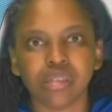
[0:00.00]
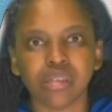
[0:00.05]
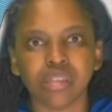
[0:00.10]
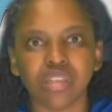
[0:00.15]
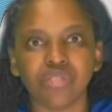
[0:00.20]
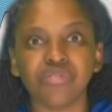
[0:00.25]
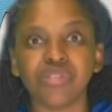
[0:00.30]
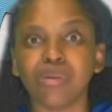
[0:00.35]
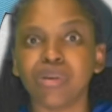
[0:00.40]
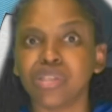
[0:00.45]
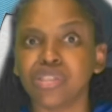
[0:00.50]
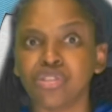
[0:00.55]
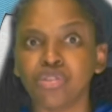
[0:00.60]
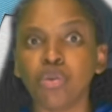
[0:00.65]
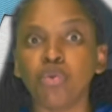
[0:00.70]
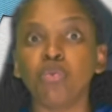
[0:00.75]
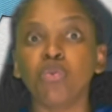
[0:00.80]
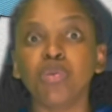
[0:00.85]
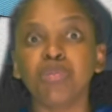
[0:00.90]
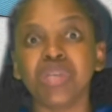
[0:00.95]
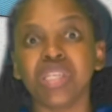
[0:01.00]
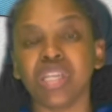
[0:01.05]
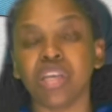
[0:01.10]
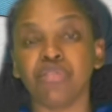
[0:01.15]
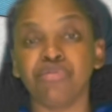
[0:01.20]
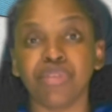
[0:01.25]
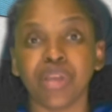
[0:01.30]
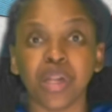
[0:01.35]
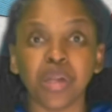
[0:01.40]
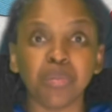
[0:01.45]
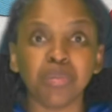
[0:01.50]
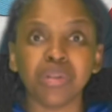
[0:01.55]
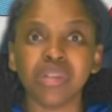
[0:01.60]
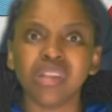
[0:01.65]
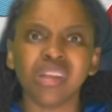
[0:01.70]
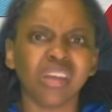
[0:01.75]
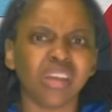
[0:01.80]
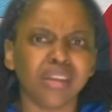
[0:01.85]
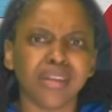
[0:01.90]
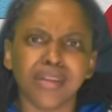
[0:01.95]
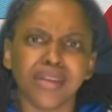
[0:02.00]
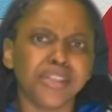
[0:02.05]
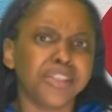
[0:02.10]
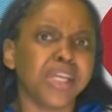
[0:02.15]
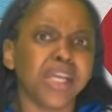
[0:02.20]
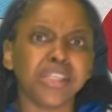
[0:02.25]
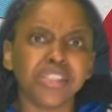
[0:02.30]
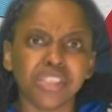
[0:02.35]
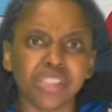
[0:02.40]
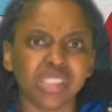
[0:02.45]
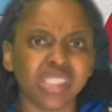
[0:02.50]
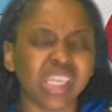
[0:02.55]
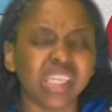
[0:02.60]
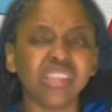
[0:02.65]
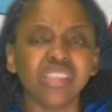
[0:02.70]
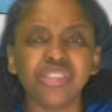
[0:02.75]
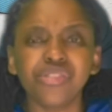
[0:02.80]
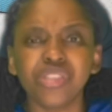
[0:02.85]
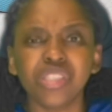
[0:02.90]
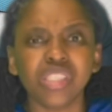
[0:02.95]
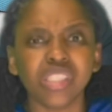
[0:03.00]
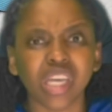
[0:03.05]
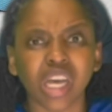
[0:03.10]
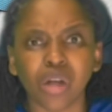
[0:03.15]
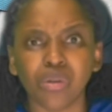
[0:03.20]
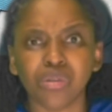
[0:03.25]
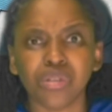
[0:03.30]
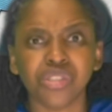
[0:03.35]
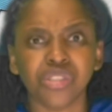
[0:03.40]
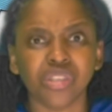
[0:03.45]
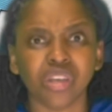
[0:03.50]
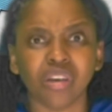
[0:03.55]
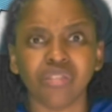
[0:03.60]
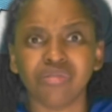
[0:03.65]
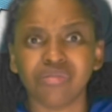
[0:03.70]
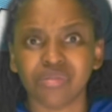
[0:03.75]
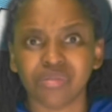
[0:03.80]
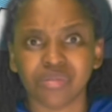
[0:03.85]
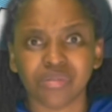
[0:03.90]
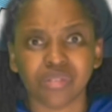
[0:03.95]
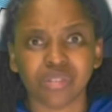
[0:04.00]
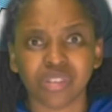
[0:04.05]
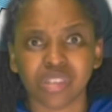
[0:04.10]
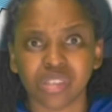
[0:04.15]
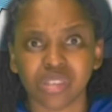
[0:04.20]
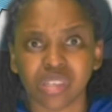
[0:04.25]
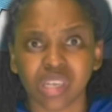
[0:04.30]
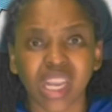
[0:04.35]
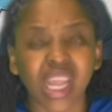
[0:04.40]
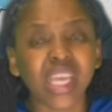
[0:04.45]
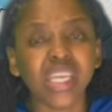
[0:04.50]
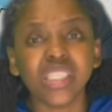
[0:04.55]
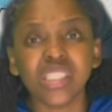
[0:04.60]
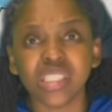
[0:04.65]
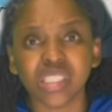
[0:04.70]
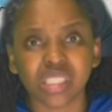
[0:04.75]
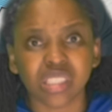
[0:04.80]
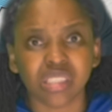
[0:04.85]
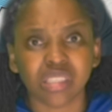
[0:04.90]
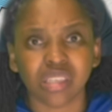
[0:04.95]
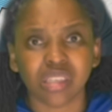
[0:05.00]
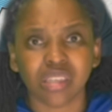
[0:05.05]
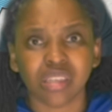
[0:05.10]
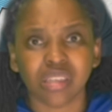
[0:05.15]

If there was no woman available, changed sanitary towels of ladies.